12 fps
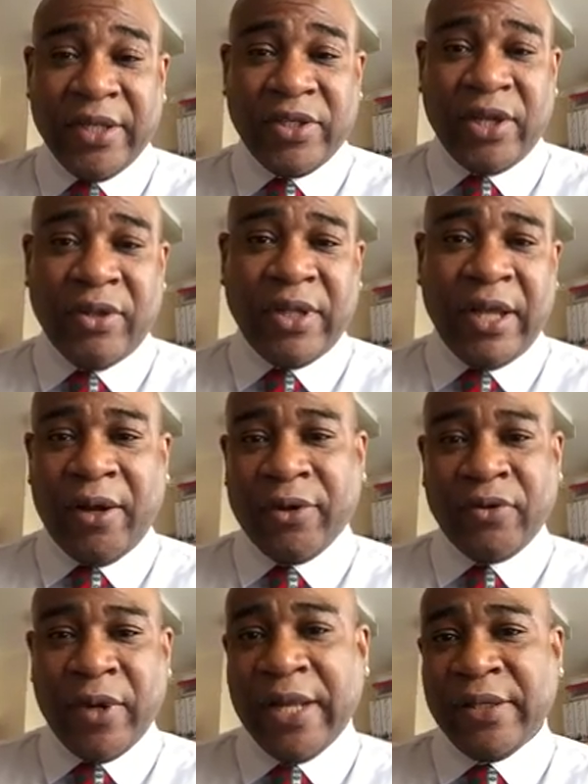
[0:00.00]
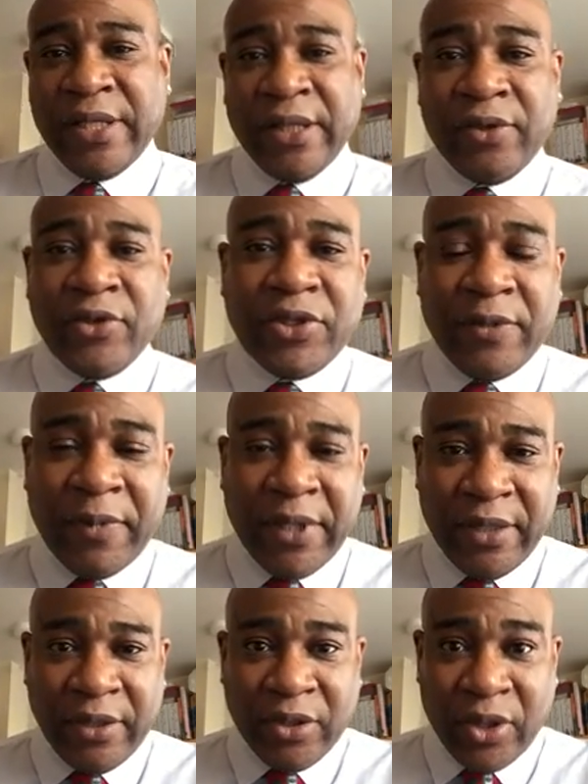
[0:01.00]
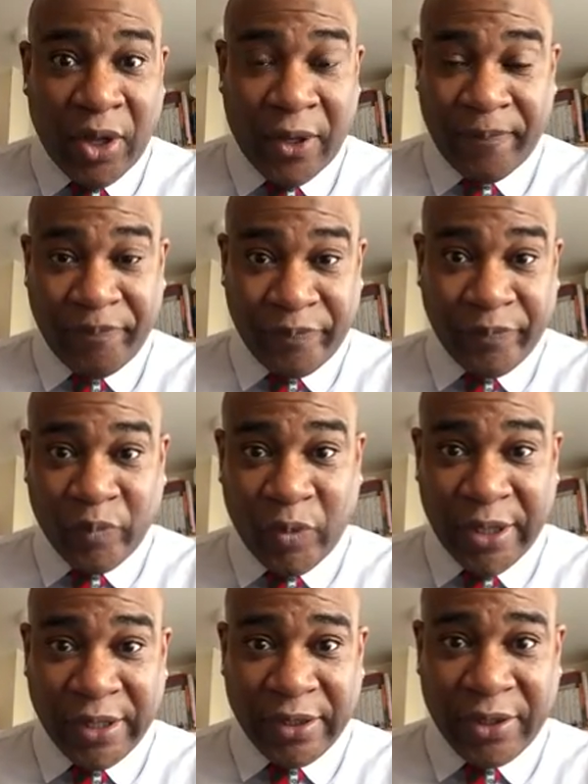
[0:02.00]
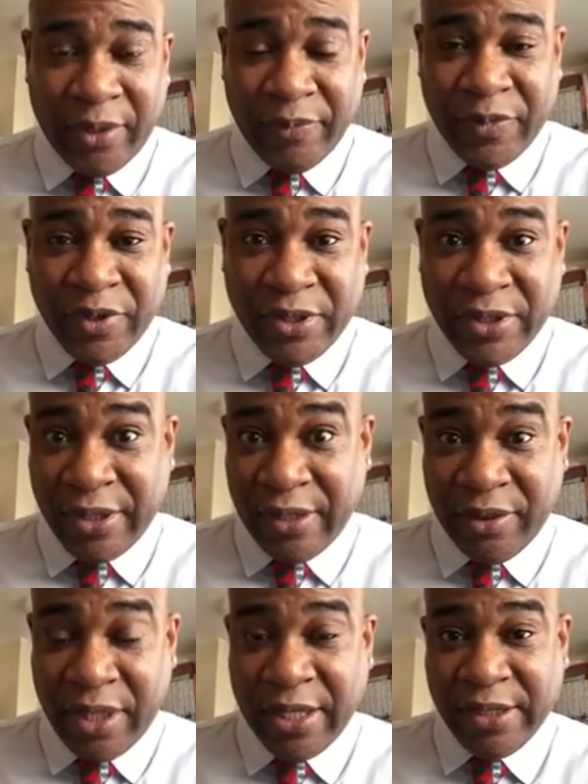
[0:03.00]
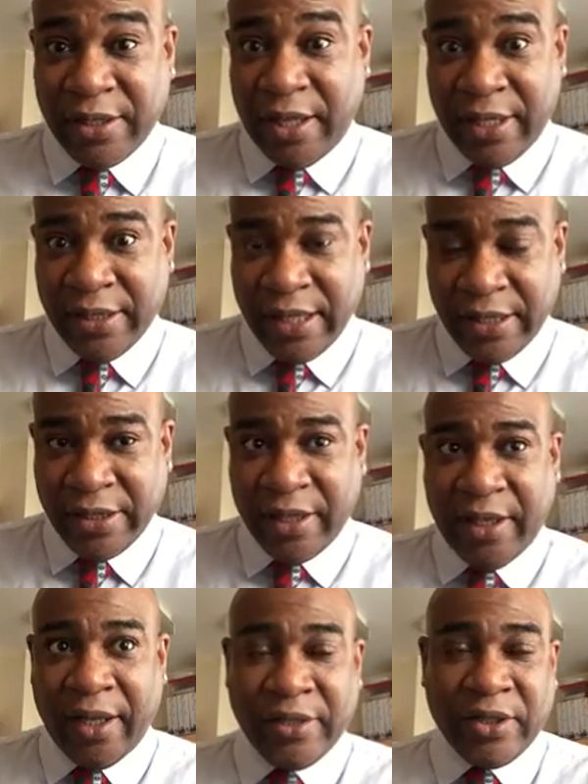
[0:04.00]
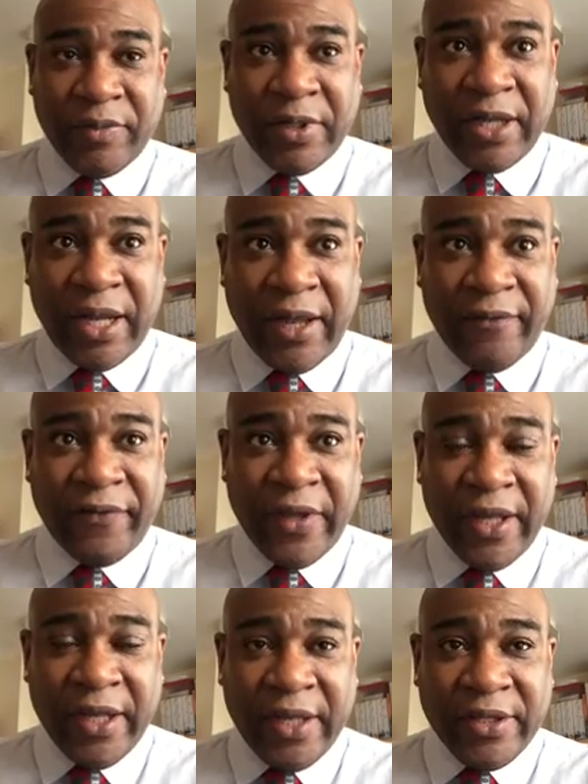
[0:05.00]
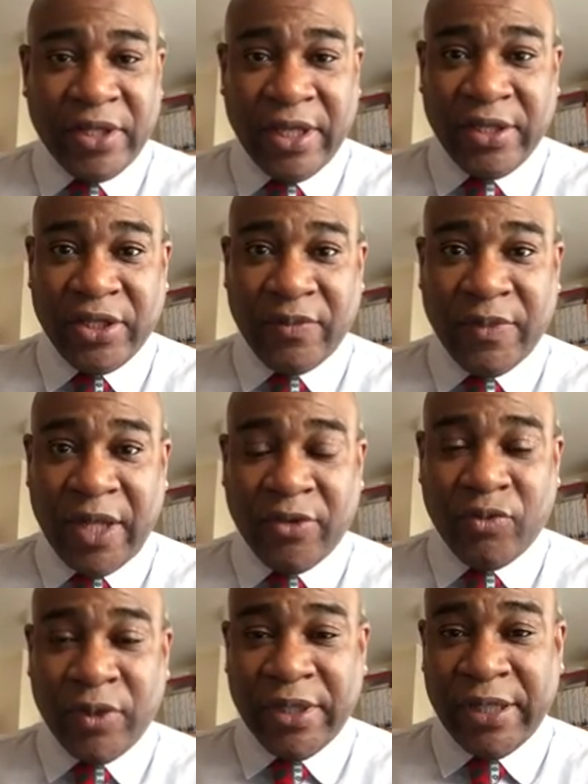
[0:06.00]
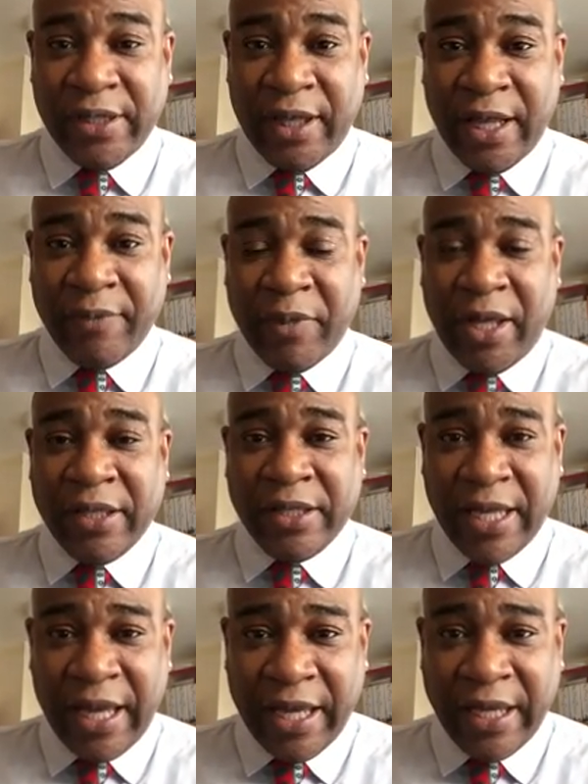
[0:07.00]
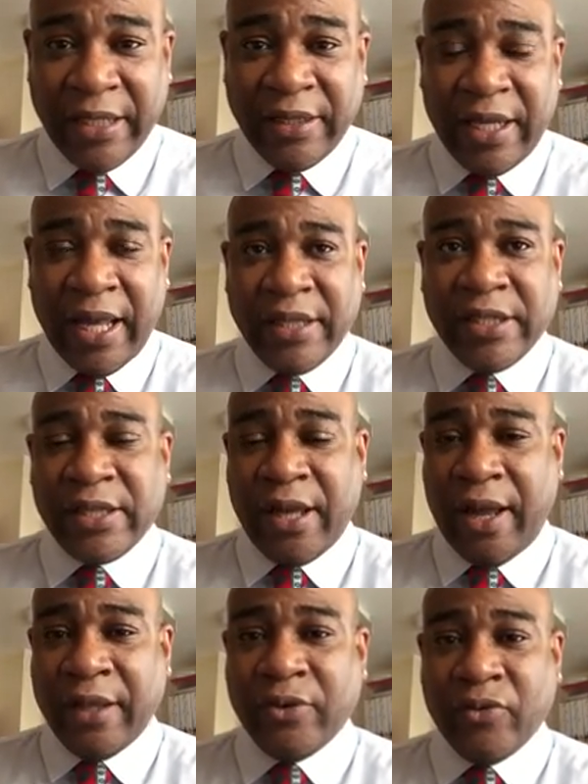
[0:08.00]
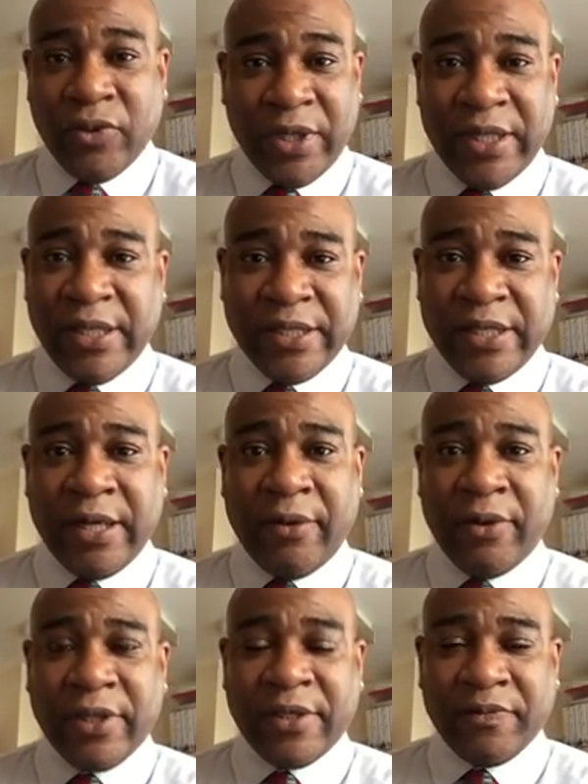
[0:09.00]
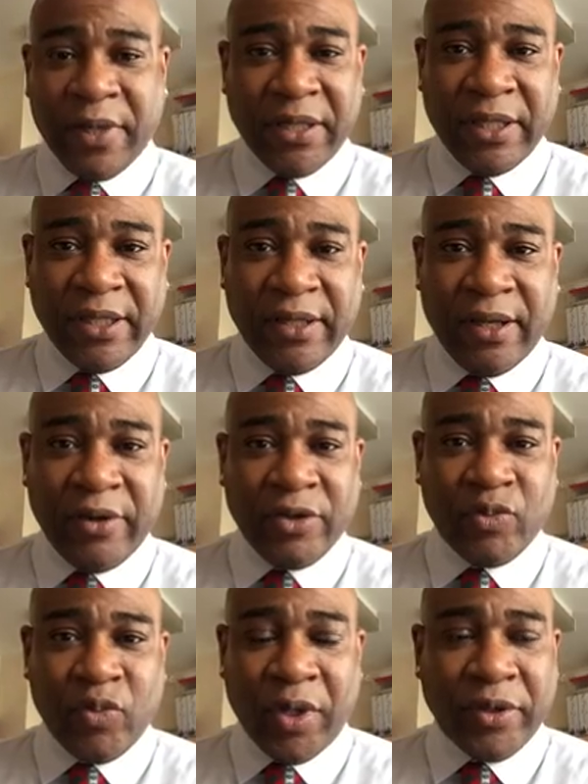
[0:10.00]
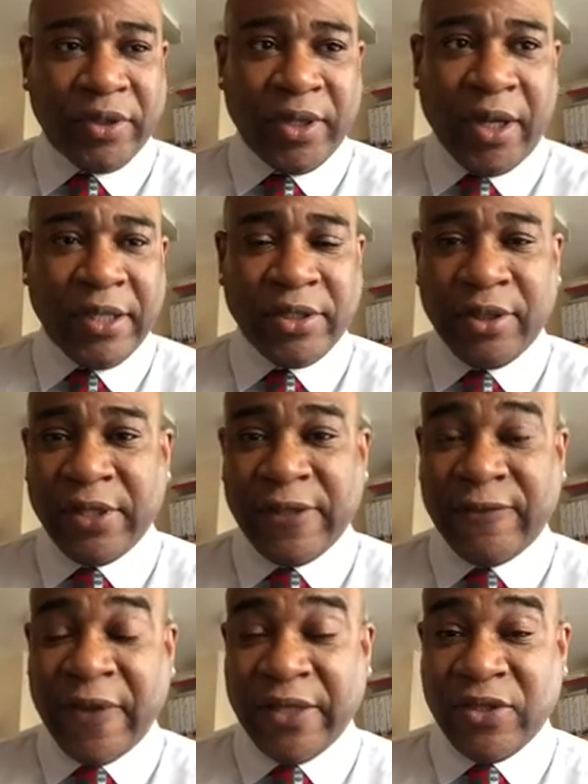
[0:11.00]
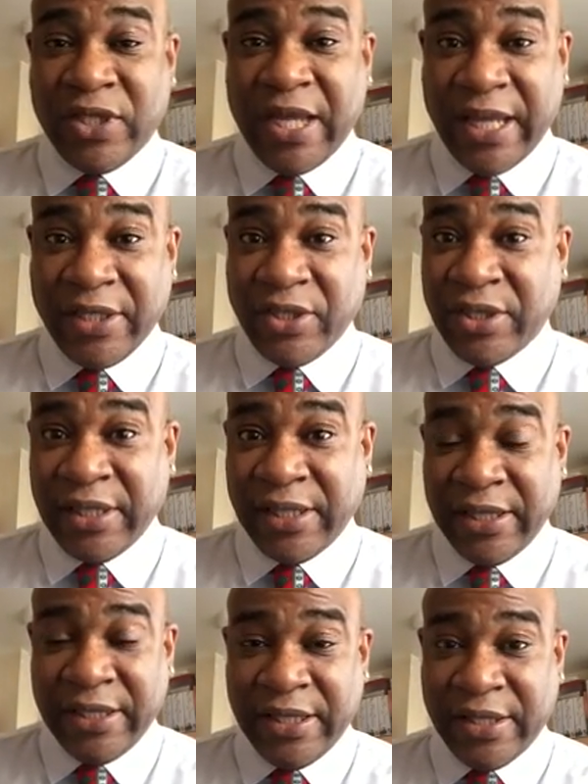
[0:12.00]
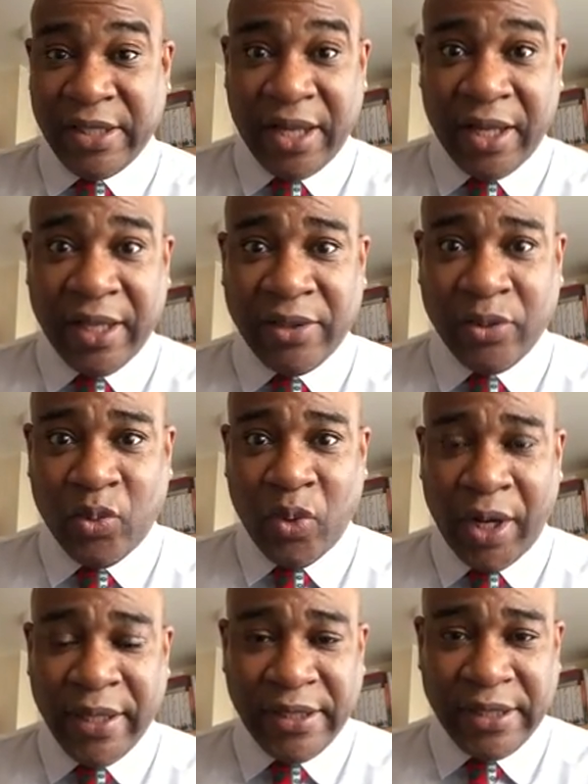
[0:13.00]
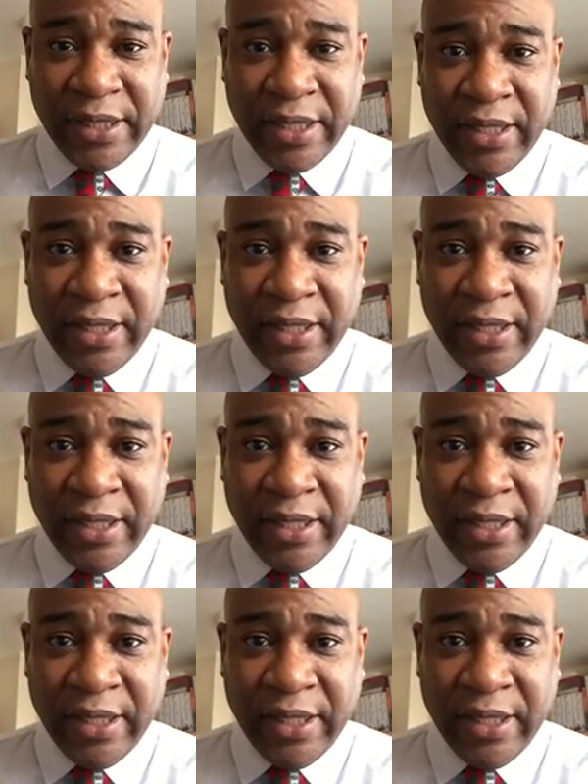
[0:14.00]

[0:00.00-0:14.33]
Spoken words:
So there are great deals to be got when it comes to certain things like guitars. I mean, I have seen some that I'd really like, but again, it's kind of really serious money. There is one guy's got this fantastically designed white